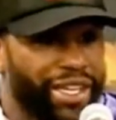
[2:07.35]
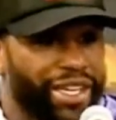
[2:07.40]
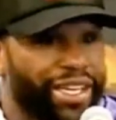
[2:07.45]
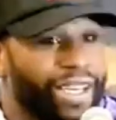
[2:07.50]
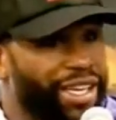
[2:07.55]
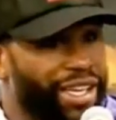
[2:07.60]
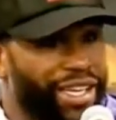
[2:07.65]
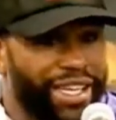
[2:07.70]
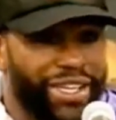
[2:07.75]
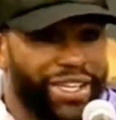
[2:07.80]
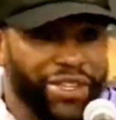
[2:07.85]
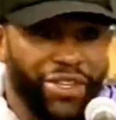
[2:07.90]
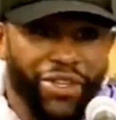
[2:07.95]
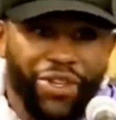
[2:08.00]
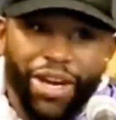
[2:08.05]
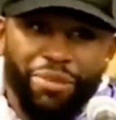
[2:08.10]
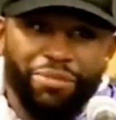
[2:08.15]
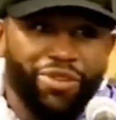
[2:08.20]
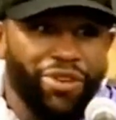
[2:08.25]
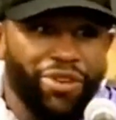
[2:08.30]
you know, I'm,
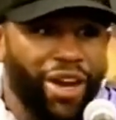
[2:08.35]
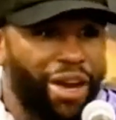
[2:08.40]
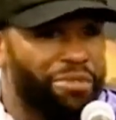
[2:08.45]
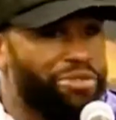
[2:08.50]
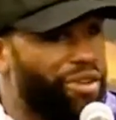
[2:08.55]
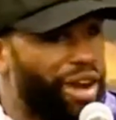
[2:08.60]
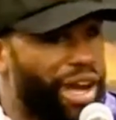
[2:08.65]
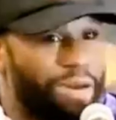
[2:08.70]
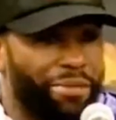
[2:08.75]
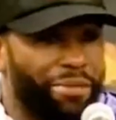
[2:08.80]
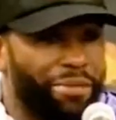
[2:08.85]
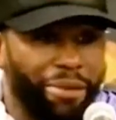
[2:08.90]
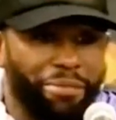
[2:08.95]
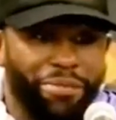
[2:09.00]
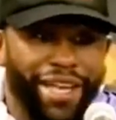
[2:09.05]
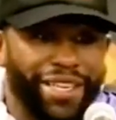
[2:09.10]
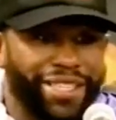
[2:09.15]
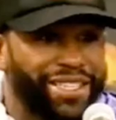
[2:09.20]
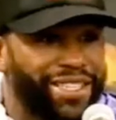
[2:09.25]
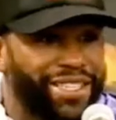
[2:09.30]
tr I'm trying my
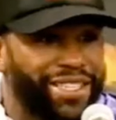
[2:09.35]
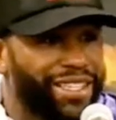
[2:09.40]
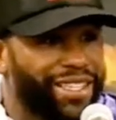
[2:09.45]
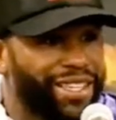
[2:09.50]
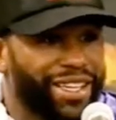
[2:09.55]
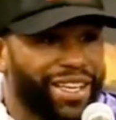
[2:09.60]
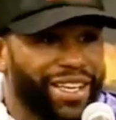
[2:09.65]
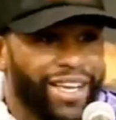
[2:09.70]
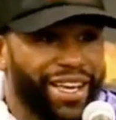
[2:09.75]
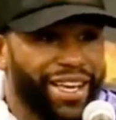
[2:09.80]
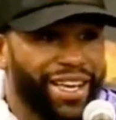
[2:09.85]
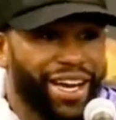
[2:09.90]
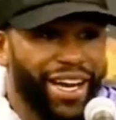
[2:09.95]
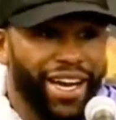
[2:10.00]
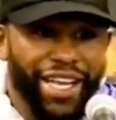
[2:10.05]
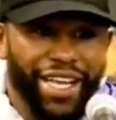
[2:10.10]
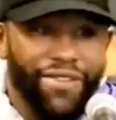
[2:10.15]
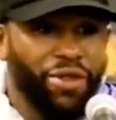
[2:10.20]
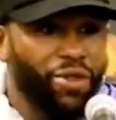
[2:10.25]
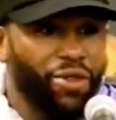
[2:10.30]
best. Uh,
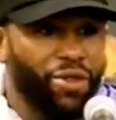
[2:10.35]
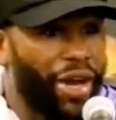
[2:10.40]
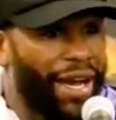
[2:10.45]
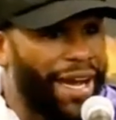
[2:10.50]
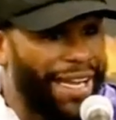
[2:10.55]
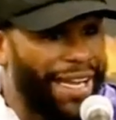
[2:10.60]
even though I got a lot of